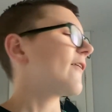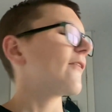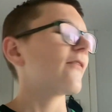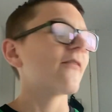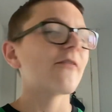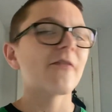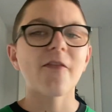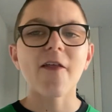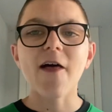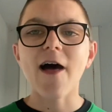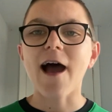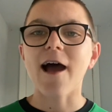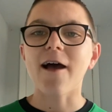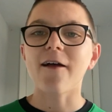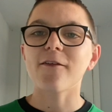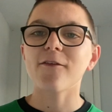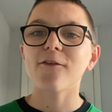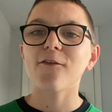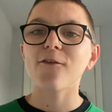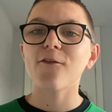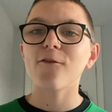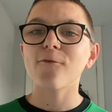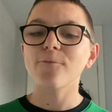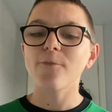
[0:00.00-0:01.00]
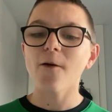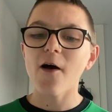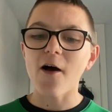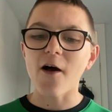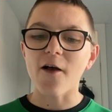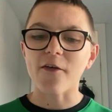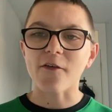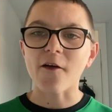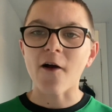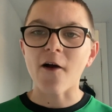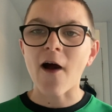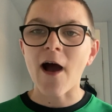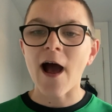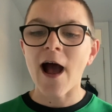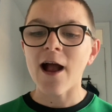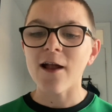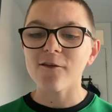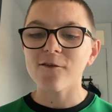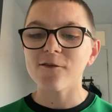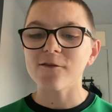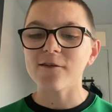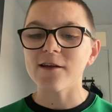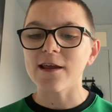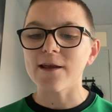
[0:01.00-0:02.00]
that Spurs are
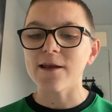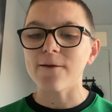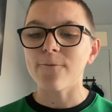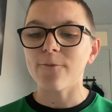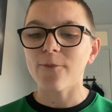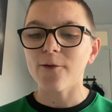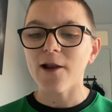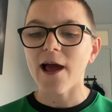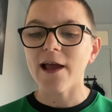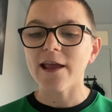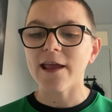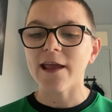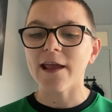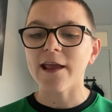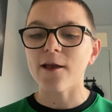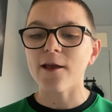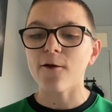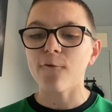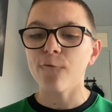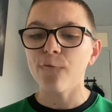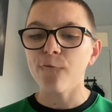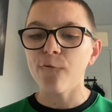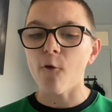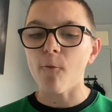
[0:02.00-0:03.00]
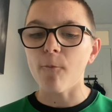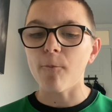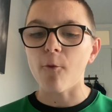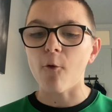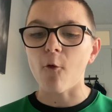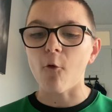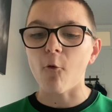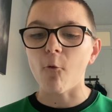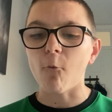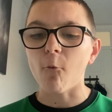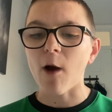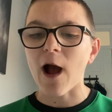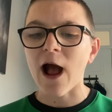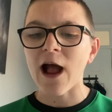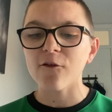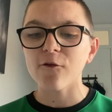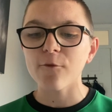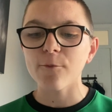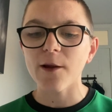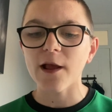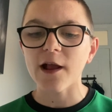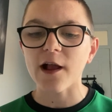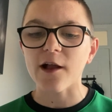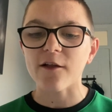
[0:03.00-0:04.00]
actually playing football. We're
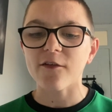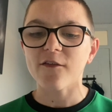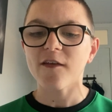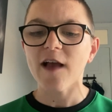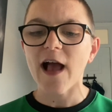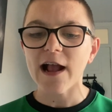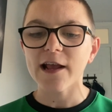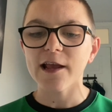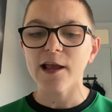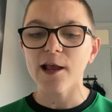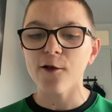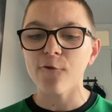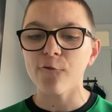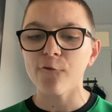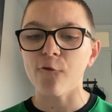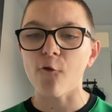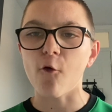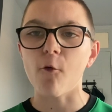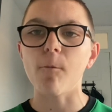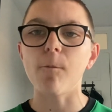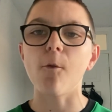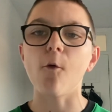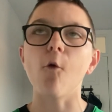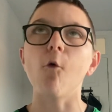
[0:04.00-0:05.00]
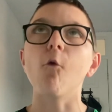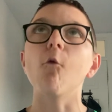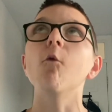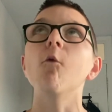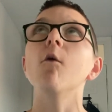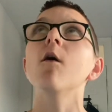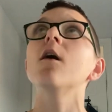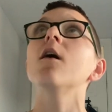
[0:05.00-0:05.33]
actually playing attacking football